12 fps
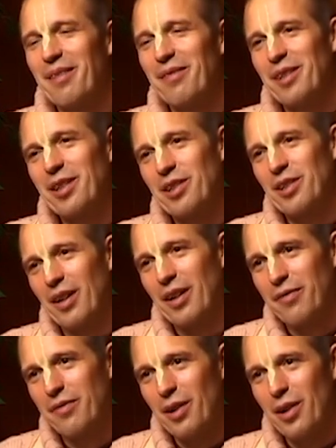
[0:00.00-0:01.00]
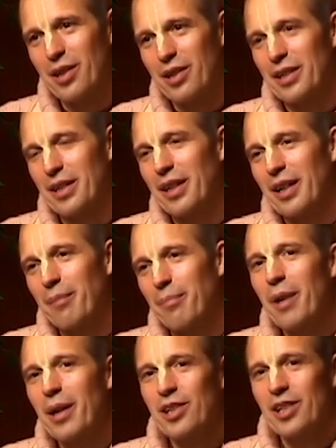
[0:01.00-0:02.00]
which works
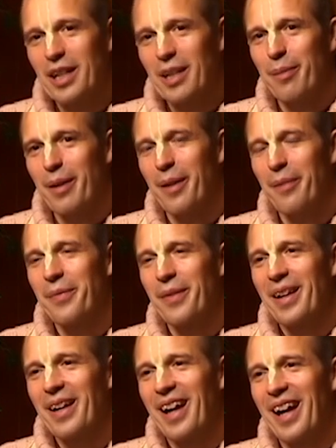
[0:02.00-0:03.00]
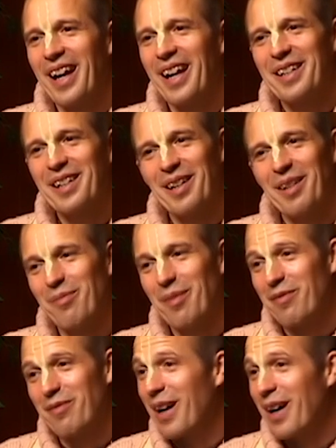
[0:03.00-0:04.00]
much deeper. And my
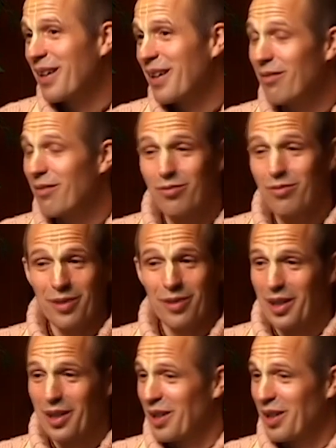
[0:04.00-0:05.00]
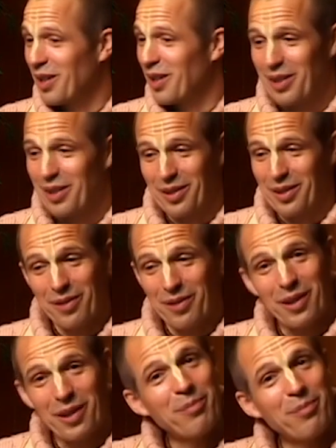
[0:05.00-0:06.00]
father thought,
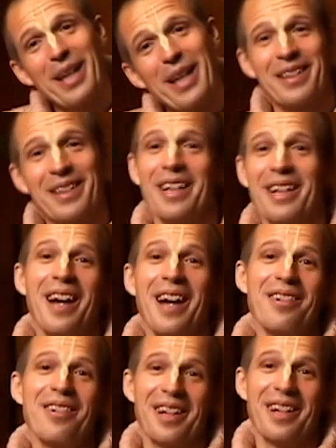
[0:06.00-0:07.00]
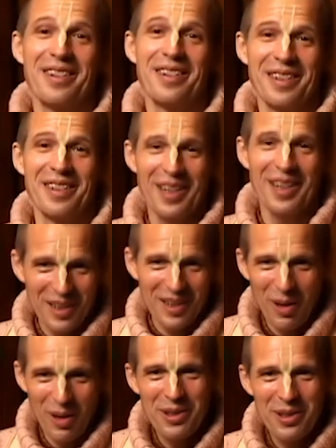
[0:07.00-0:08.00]
what a pleasant encounter. The
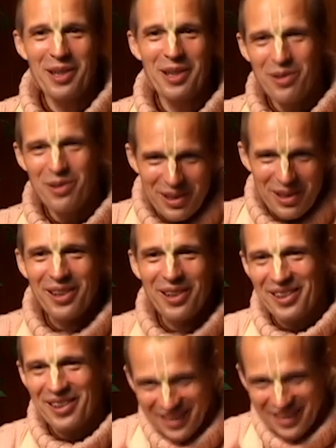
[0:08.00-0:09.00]
Germans are used to